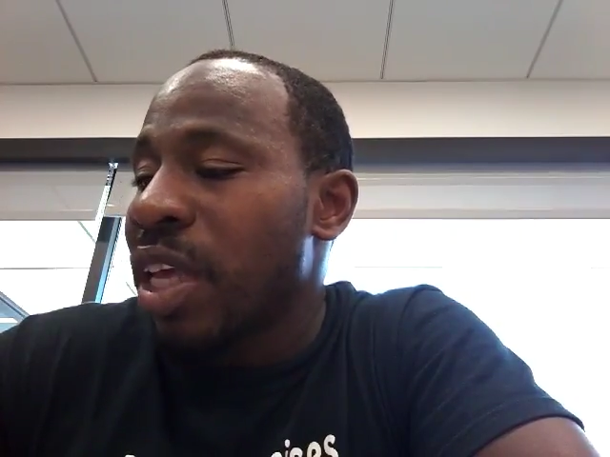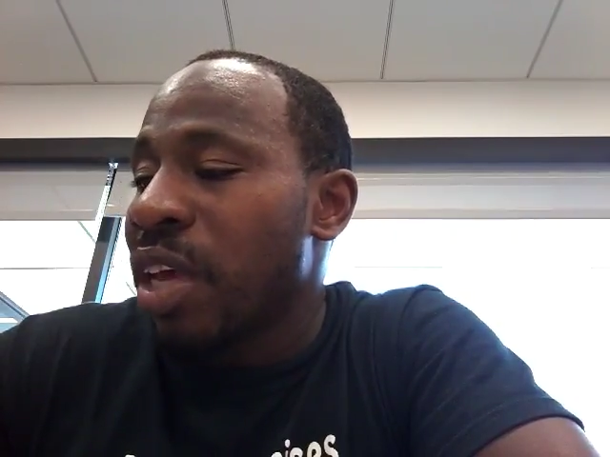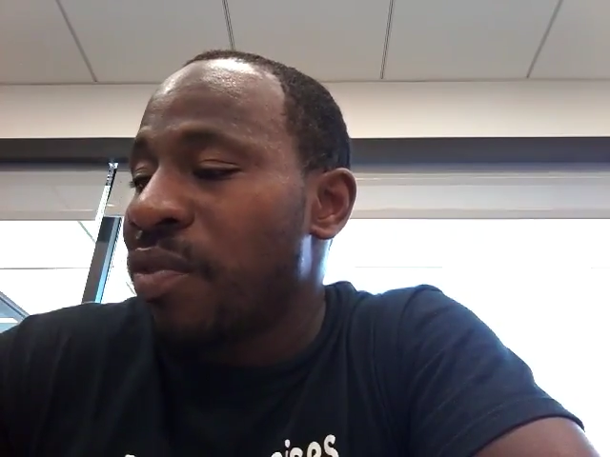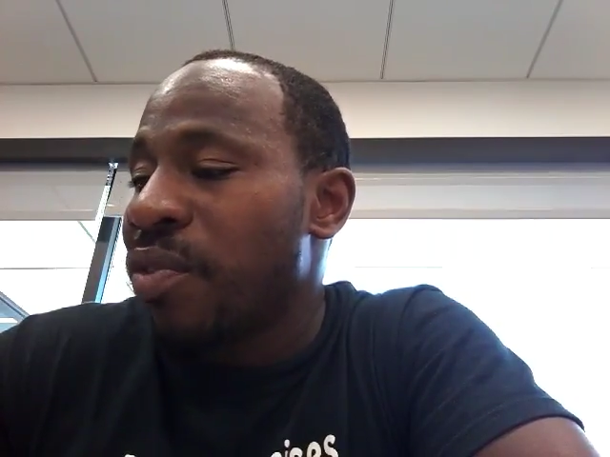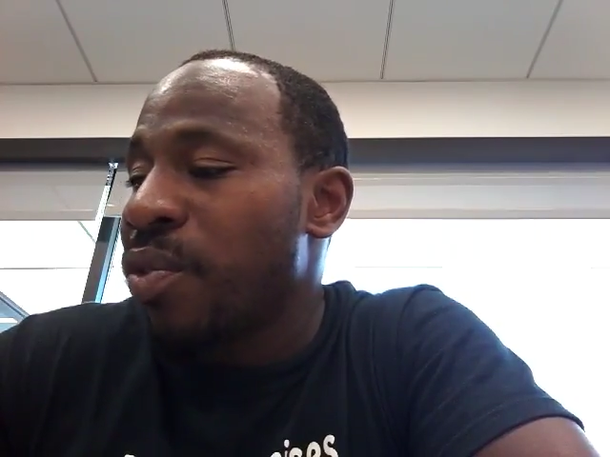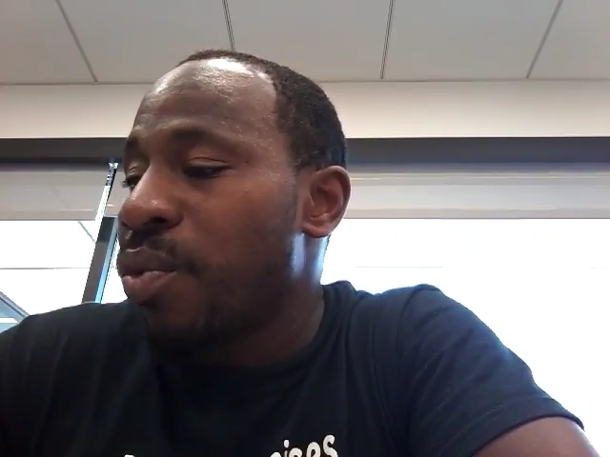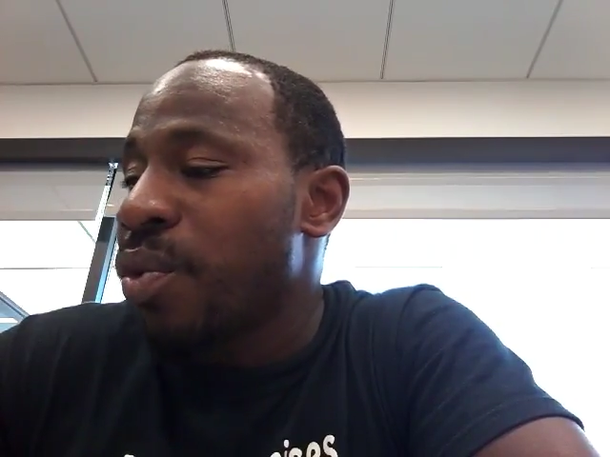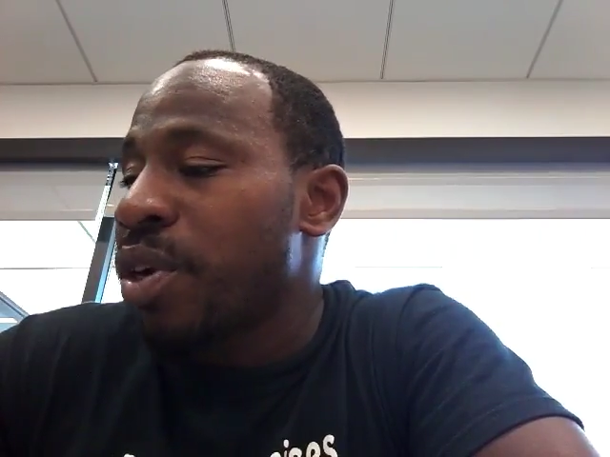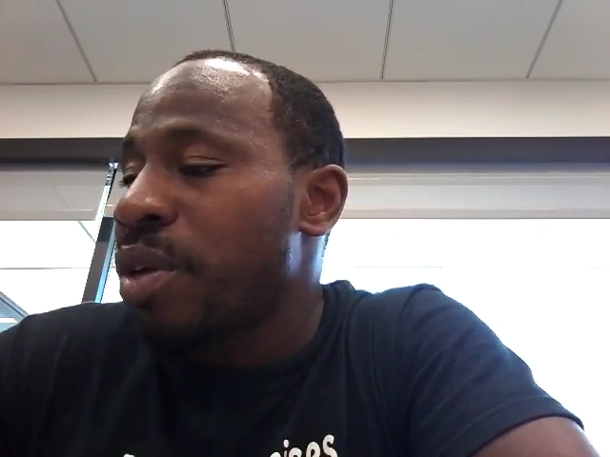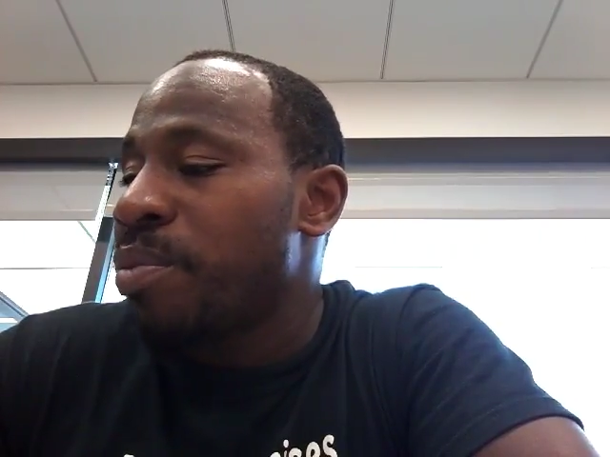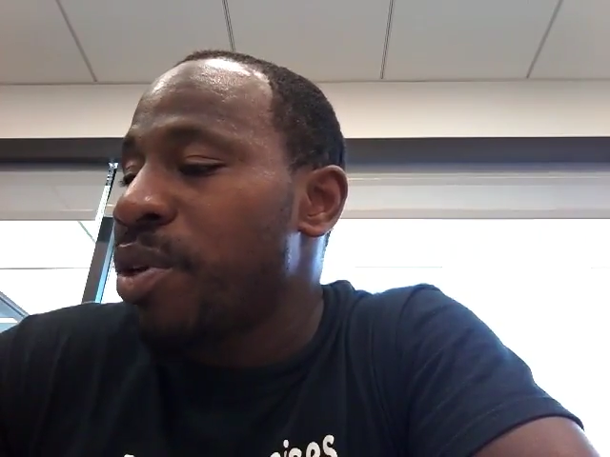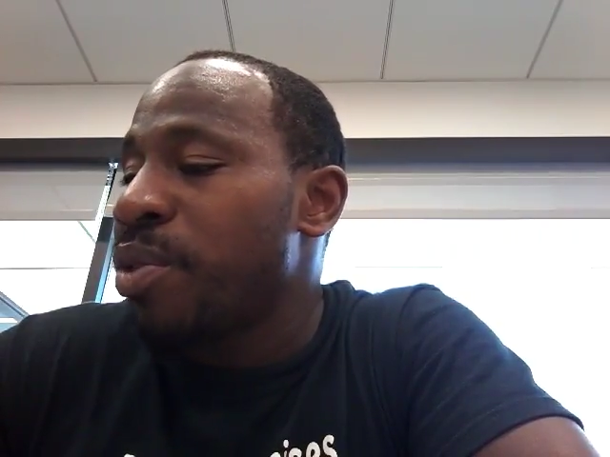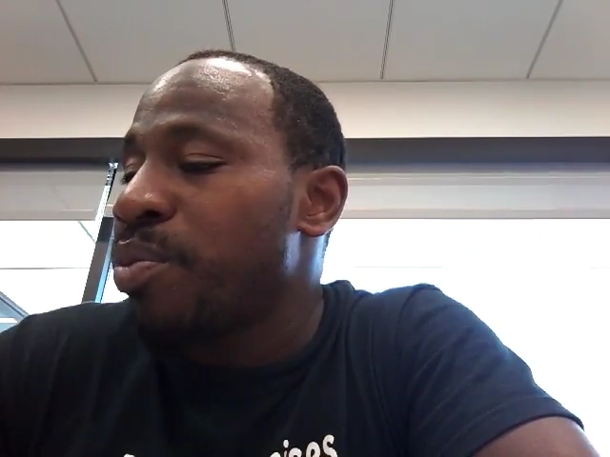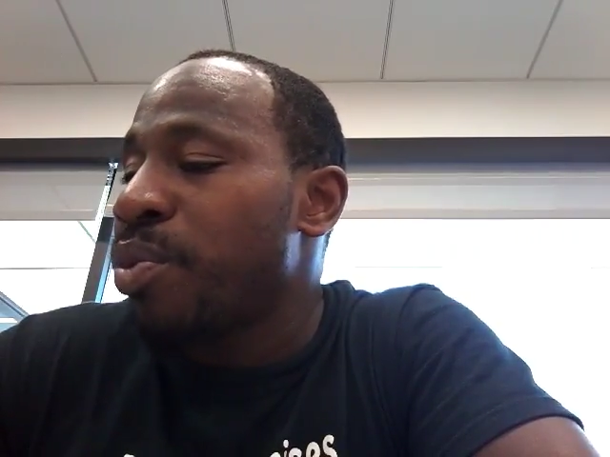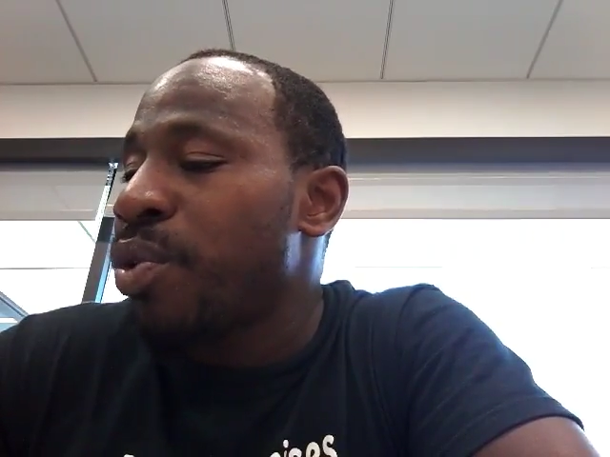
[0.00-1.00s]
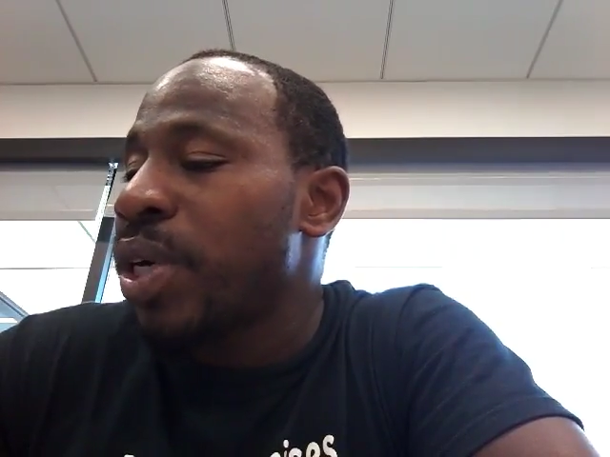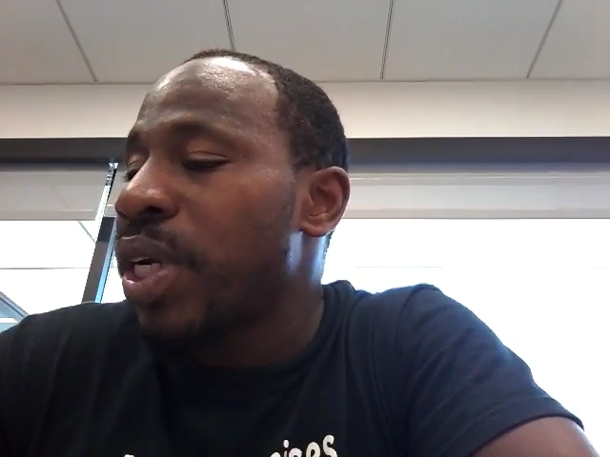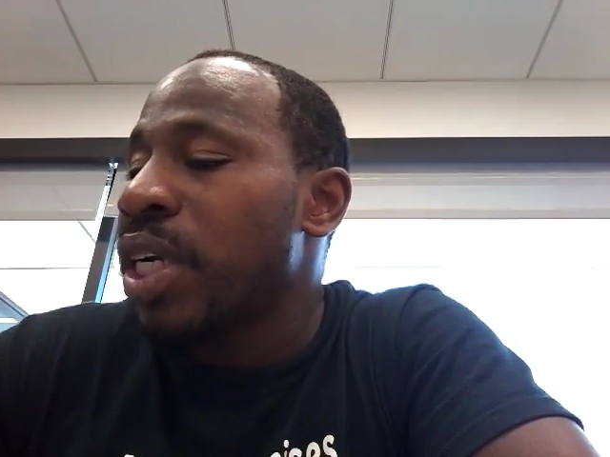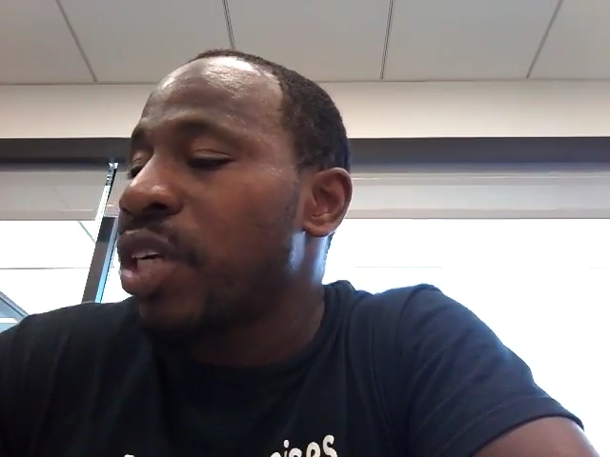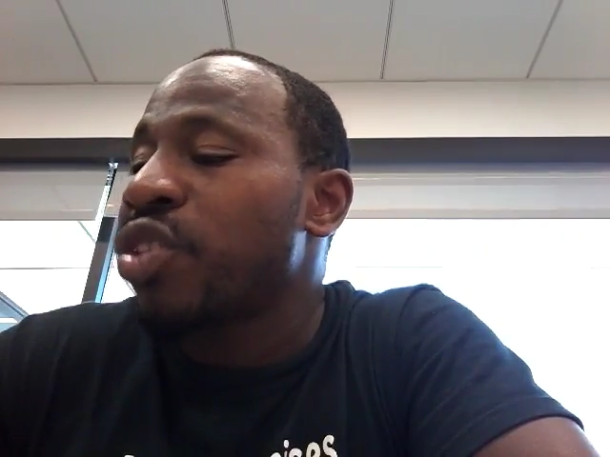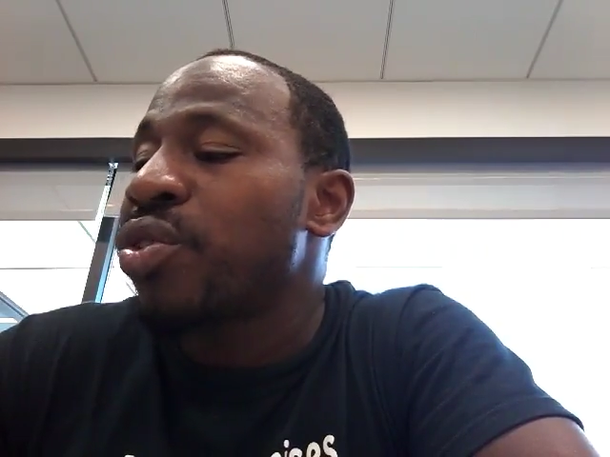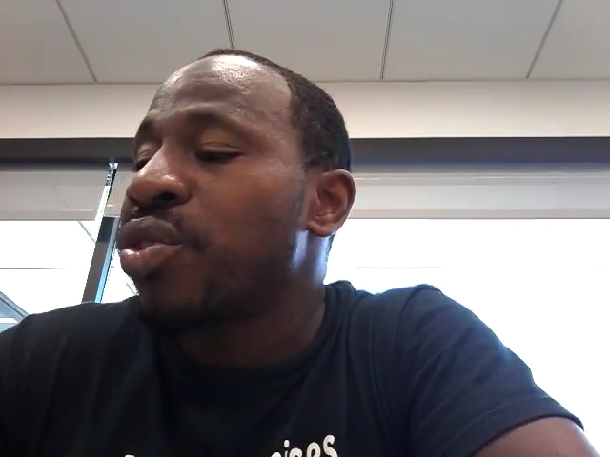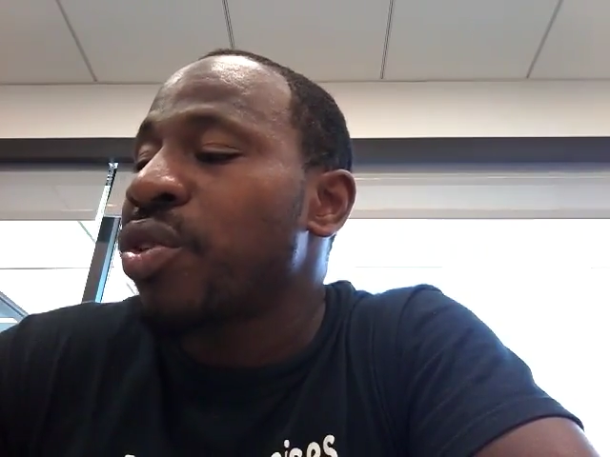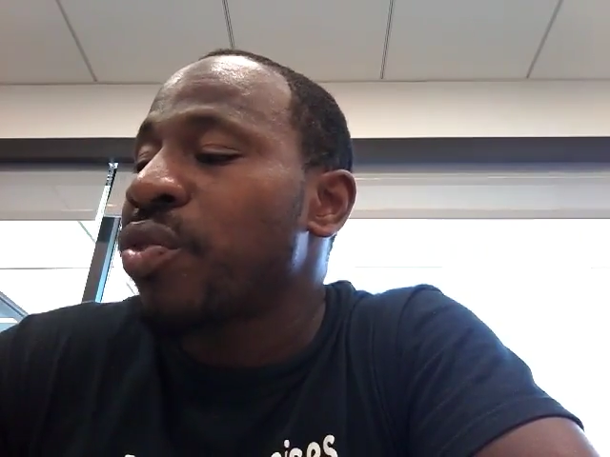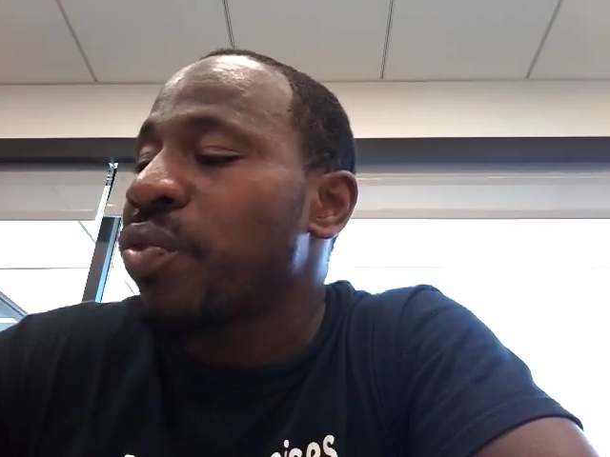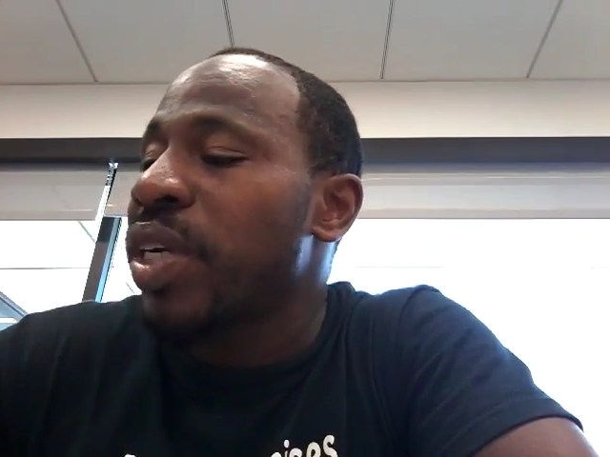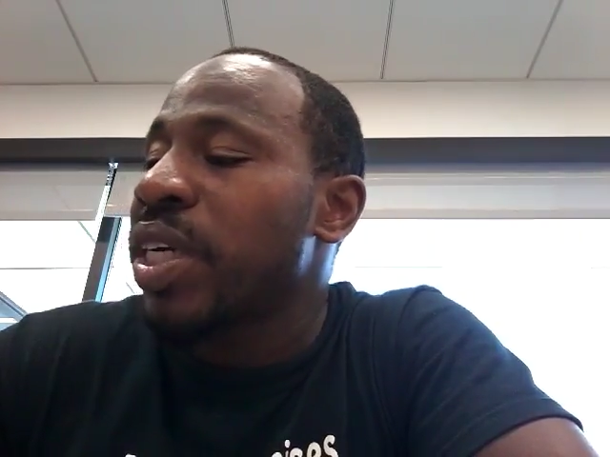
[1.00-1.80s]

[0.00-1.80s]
if you want to be more than hood